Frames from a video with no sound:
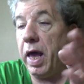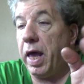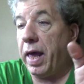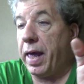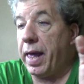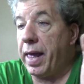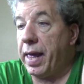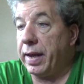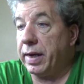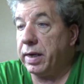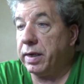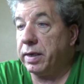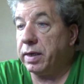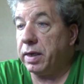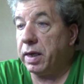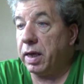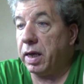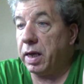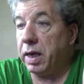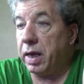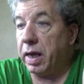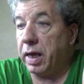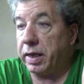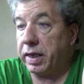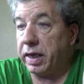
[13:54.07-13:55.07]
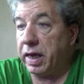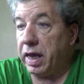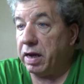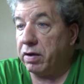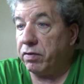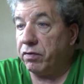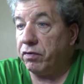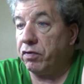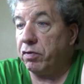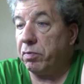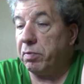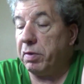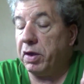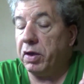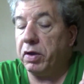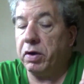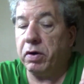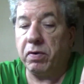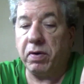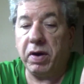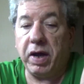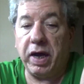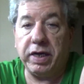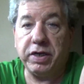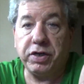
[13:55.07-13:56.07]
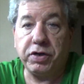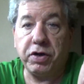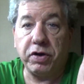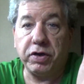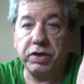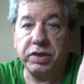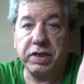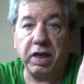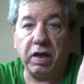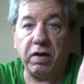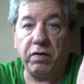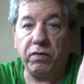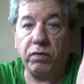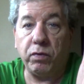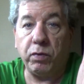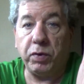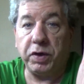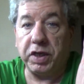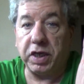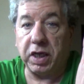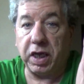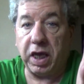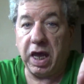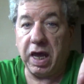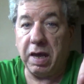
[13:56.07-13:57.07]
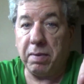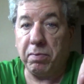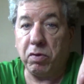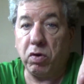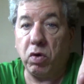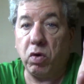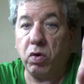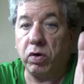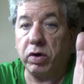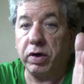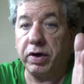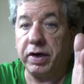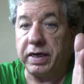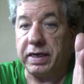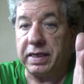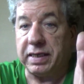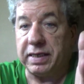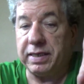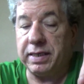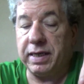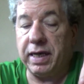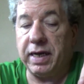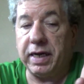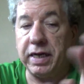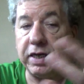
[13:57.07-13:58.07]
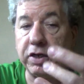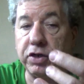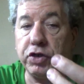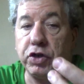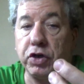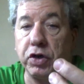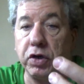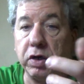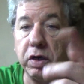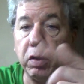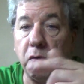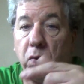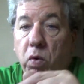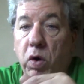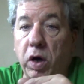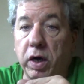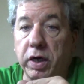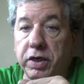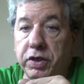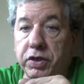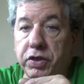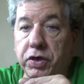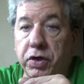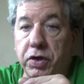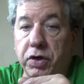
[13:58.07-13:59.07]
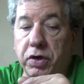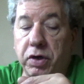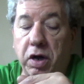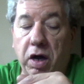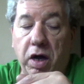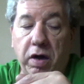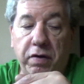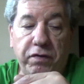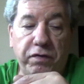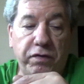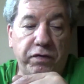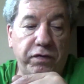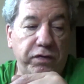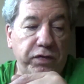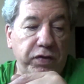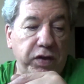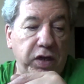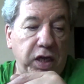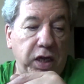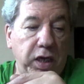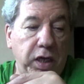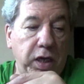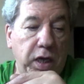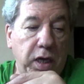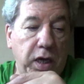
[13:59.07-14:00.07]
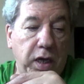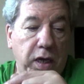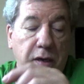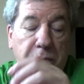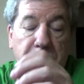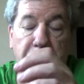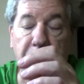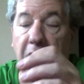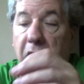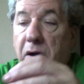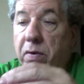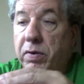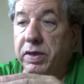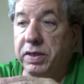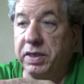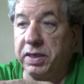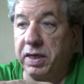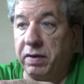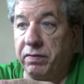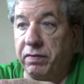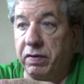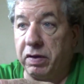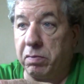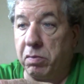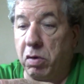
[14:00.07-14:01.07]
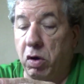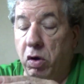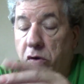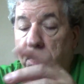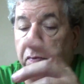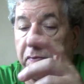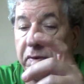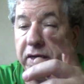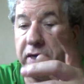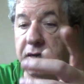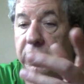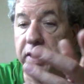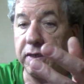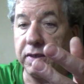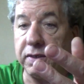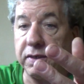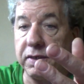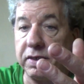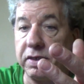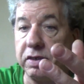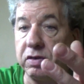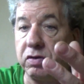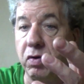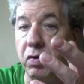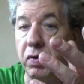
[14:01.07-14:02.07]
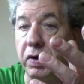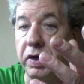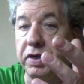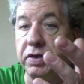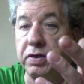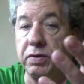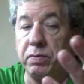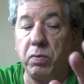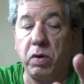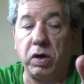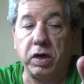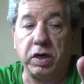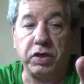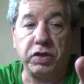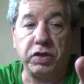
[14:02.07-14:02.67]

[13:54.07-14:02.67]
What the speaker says: and again, familiarize yourself with the camcorder and its settings. You're going to want to turn off the power saving mode, because it's going to want